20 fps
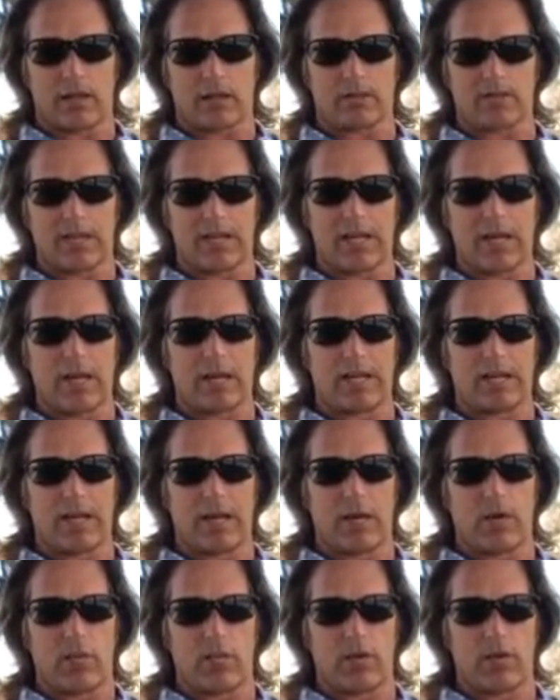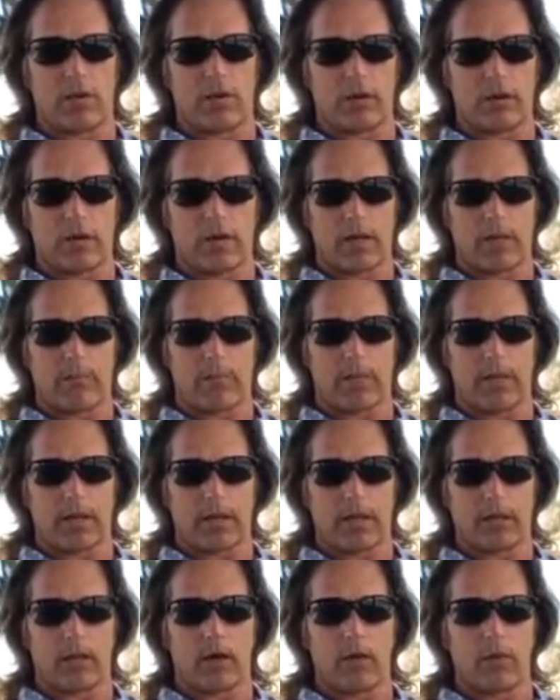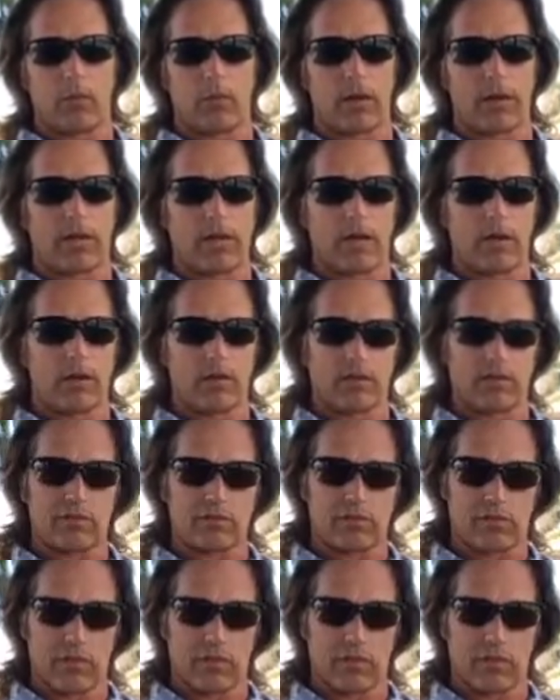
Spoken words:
slide down where they're kind of pecking all the way down and